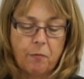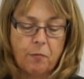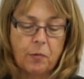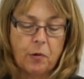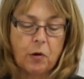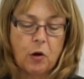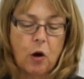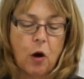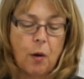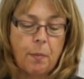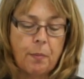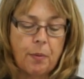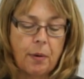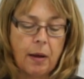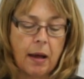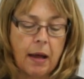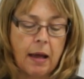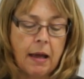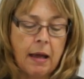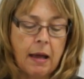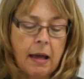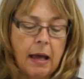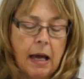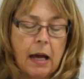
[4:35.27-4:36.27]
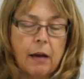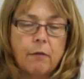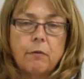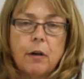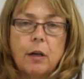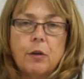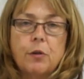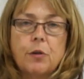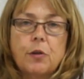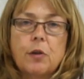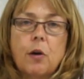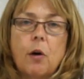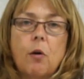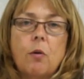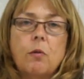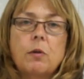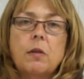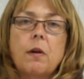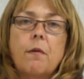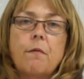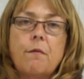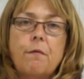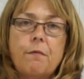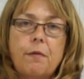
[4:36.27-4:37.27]
copper and rose gold are
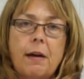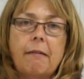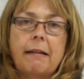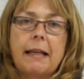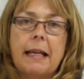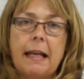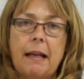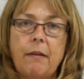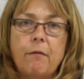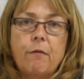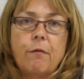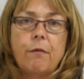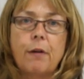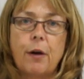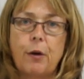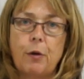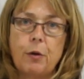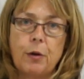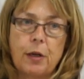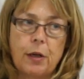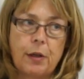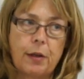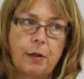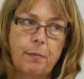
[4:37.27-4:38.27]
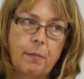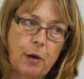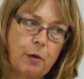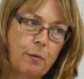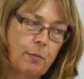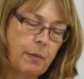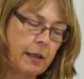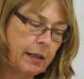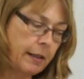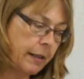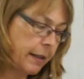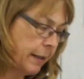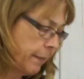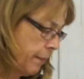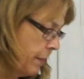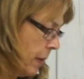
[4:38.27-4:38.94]
very in vogue at the moment.